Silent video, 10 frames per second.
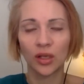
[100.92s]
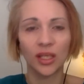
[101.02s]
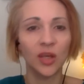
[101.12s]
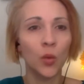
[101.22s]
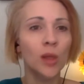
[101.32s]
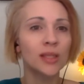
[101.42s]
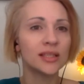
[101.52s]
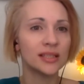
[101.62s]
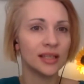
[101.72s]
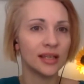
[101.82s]

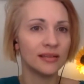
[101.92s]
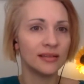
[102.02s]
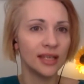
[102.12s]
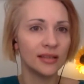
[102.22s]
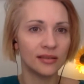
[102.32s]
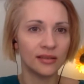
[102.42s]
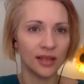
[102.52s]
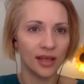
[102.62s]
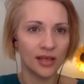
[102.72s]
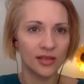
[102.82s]
equality and dignity
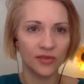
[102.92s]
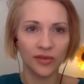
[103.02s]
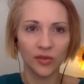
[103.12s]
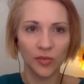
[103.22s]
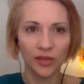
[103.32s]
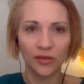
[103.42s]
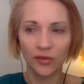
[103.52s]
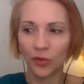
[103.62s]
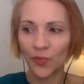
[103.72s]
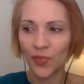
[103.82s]
as
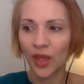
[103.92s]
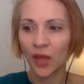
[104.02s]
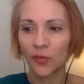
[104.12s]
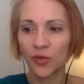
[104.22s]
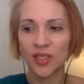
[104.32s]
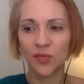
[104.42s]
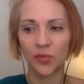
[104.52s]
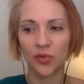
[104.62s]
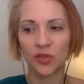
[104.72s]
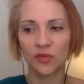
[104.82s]
fundamental
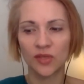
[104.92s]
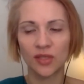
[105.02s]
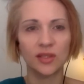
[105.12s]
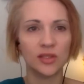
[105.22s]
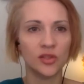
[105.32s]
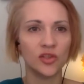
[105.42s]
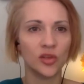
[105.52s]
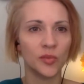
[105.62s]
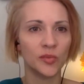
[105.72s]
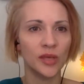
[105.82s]
principles of
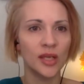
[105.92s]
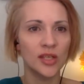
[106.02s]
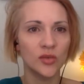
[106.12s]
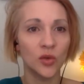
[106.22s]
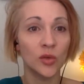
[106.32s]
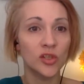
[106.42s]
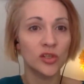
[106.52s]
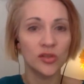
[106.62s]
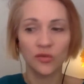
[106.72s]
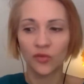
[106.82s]
citizenship. So the
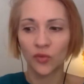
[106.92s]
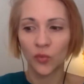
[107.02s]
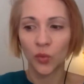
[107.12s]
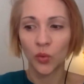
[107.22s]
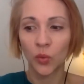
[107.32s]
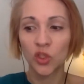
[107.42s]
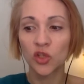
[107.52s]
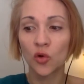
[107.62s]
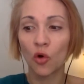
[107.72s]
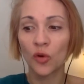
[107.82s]
questions of
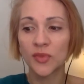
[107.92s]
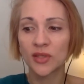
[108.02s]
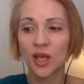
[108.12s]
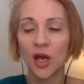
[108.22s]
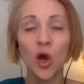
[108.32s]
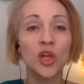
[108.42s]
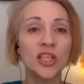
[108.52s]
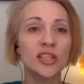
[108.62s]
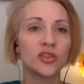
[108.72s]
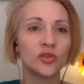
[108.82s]
which norms
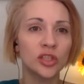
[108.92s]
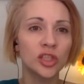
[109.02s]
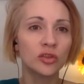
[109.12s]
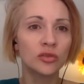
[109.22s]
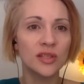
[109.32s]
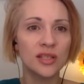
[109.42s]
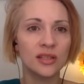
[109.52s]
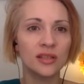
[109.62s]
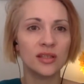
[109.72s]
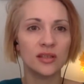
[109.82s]
constitute a good
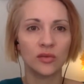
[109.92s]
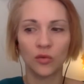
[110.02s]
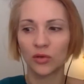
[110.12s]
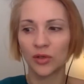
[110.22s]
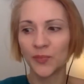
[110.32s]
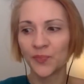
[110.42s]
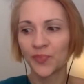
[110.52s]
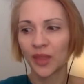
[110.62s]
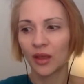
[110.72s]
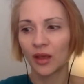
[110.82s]
citizen or
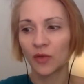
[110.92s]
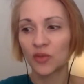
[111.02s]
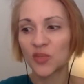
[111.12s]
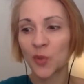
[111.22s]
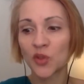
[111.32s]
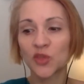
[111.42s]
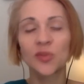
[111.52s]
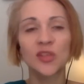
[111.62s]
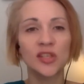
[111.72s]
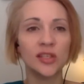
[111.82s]

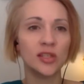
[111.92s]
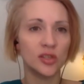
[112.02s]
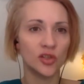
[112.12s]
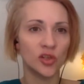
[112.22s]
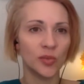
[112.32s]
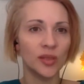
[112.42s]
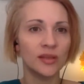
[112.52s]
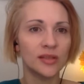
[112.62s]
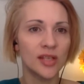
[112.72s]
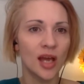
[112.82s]
responsible citizenship in
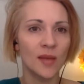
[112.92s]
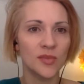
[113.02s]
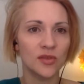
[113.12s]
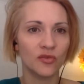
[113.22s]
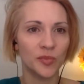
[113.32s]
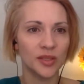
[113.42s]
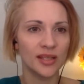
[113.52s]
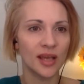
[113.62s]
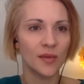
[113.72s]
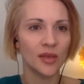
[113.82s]
the times of
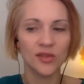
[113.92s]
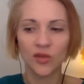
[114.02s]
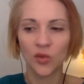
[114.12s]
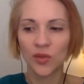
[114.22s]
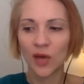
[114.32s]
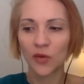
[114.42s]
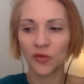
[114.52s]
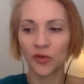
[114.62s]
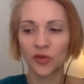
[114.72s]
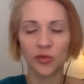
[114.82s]
pandemic. So without
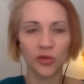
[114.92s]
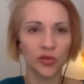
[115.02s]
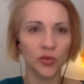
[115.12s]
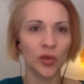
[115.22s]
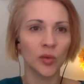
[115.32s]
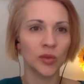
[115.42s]
further ado, I